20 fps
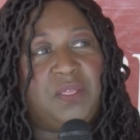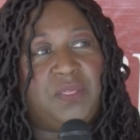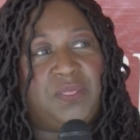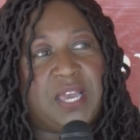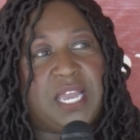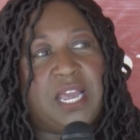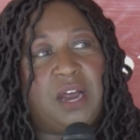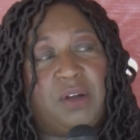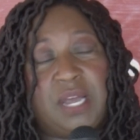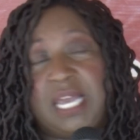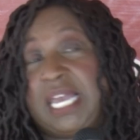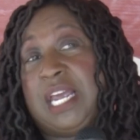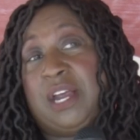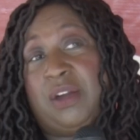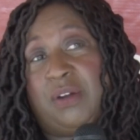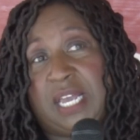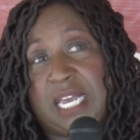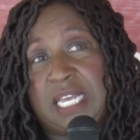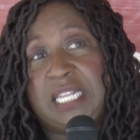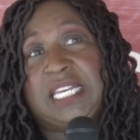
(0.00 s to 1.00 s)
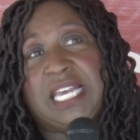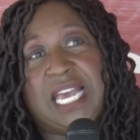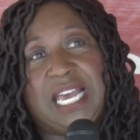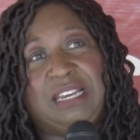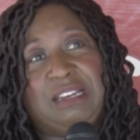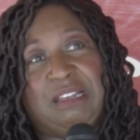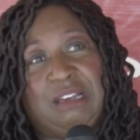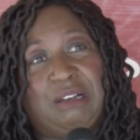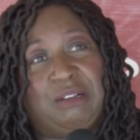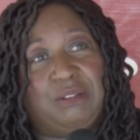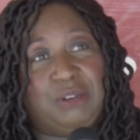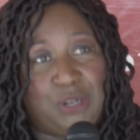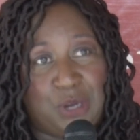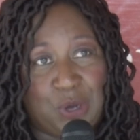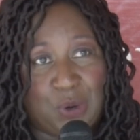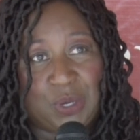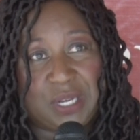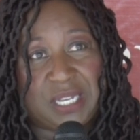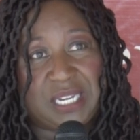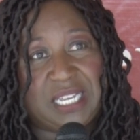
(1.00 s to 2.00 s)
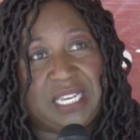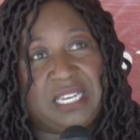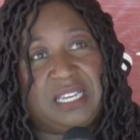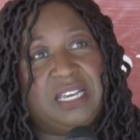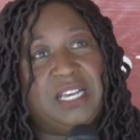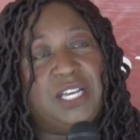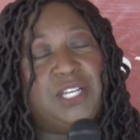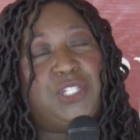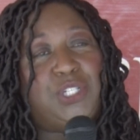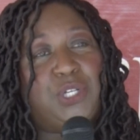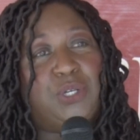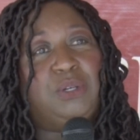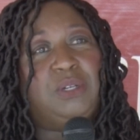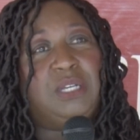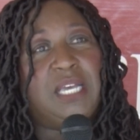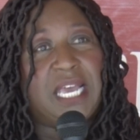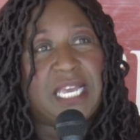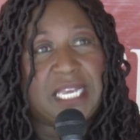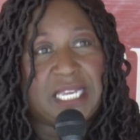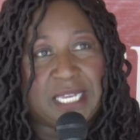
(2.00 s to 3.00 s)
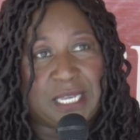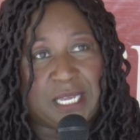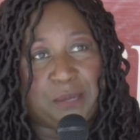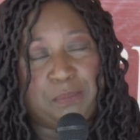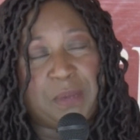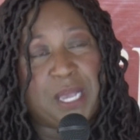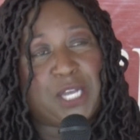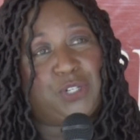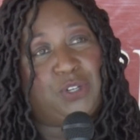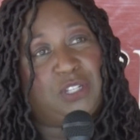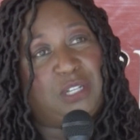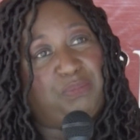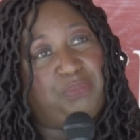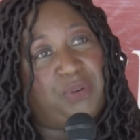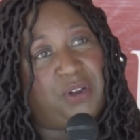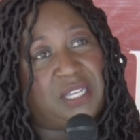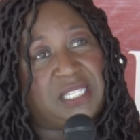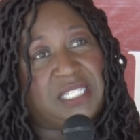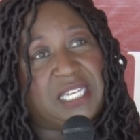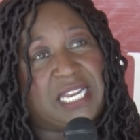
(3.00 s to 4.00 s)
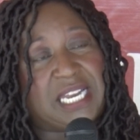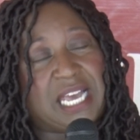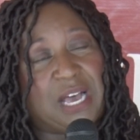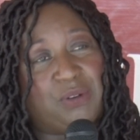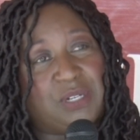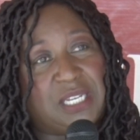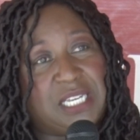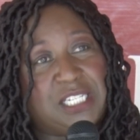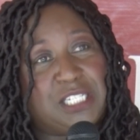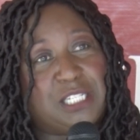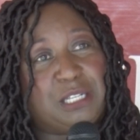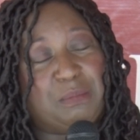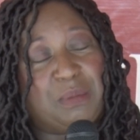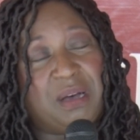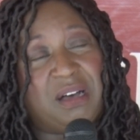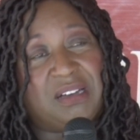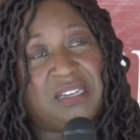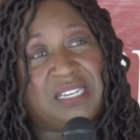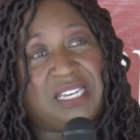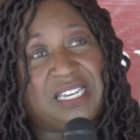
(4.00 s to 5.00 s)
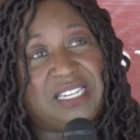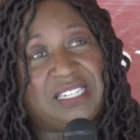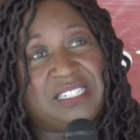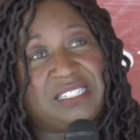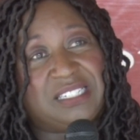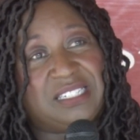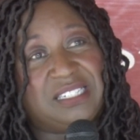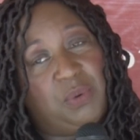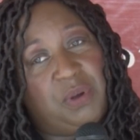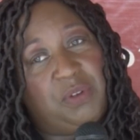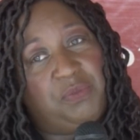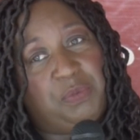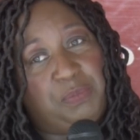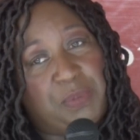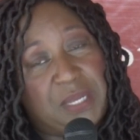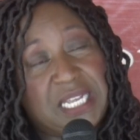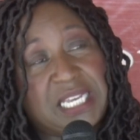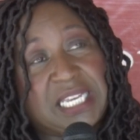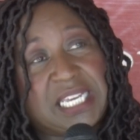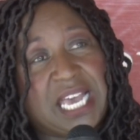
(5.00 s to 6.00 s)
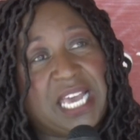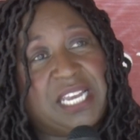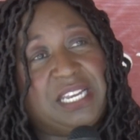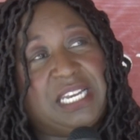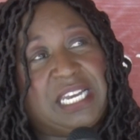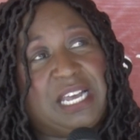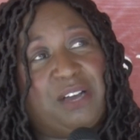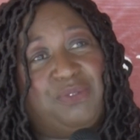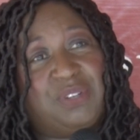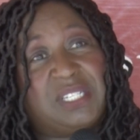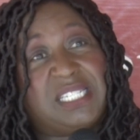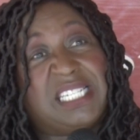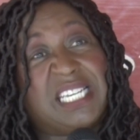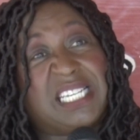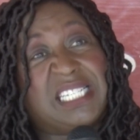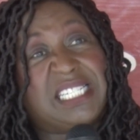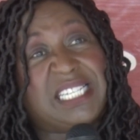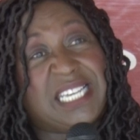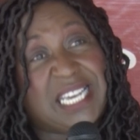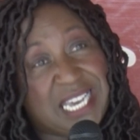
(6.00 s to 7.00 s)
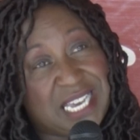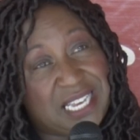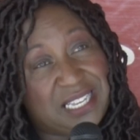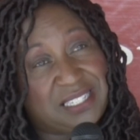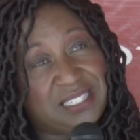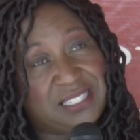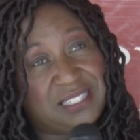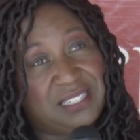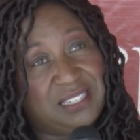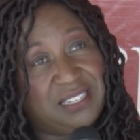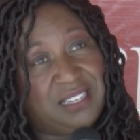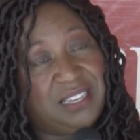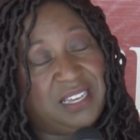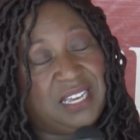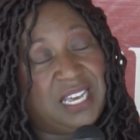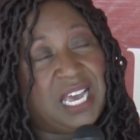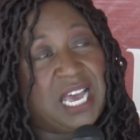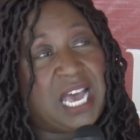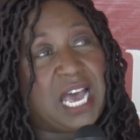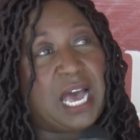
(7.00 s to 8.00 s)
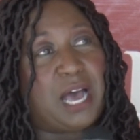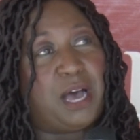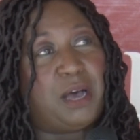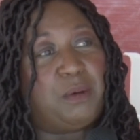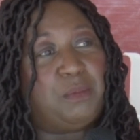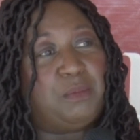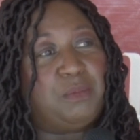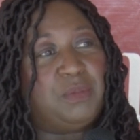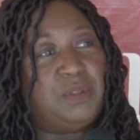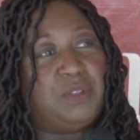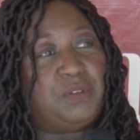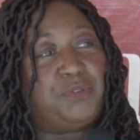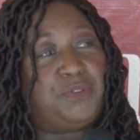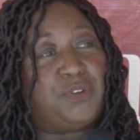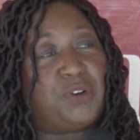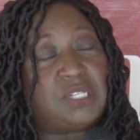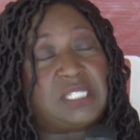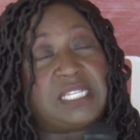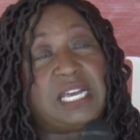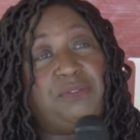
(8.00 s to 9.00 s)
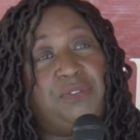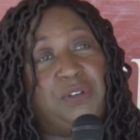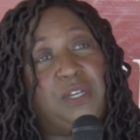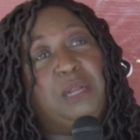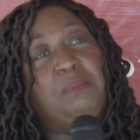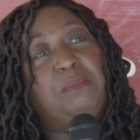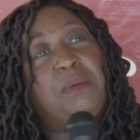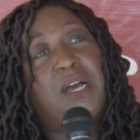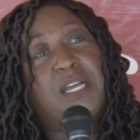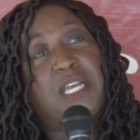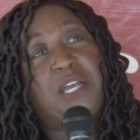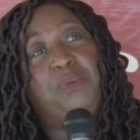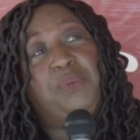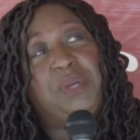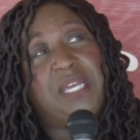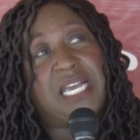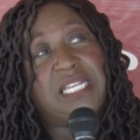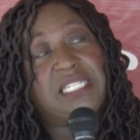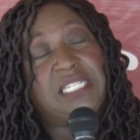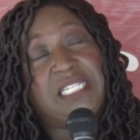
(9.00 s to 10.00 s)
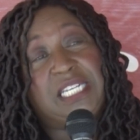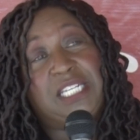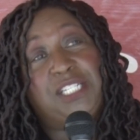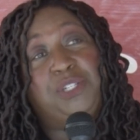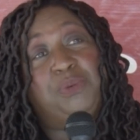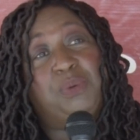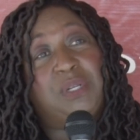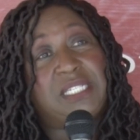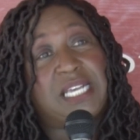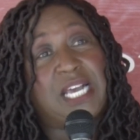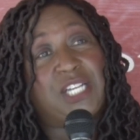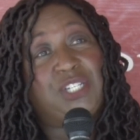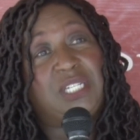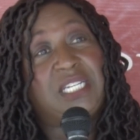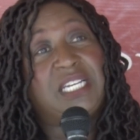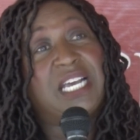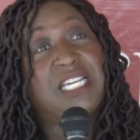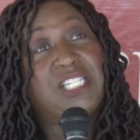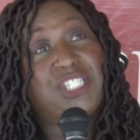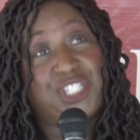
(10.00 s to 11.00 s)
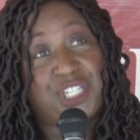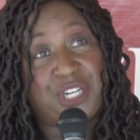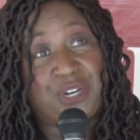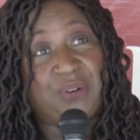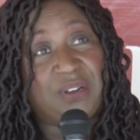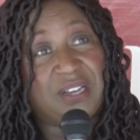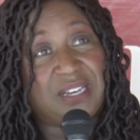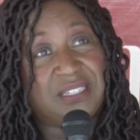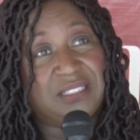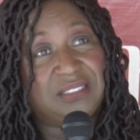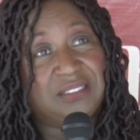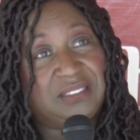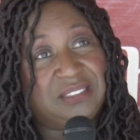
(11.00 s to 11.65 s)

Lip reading: they are here in Kenya locally to make sure the products get out into the market. So we've been in Kenya now for 6 years. The first African market we entered into was actually Nigeria,